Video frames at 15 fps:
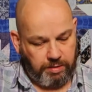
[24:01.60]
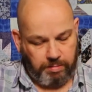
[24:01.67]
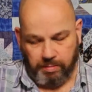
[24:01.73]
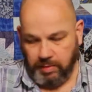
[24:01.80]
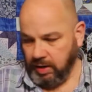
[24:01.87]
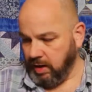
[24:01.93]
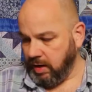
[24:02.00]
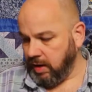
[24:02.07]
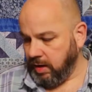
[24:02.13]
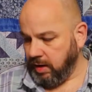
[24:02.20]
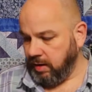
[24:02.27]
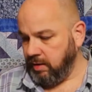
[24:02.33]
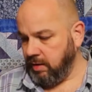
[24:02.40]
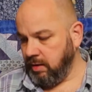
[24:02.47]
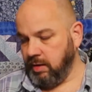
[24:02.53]
mini
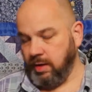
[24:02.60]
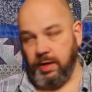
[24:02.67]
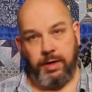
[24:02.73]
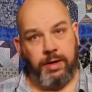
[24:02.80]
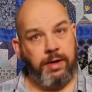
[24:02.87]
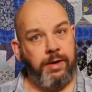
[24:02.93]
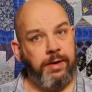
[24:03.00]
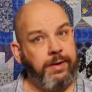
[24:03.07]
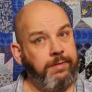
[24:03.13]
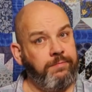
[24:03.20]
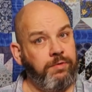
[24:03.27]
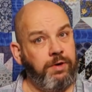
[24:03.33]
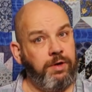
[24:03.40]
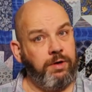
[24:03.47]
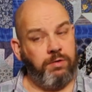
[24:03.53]
iron, like I
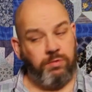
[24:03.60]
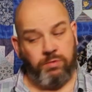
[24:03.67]
have here,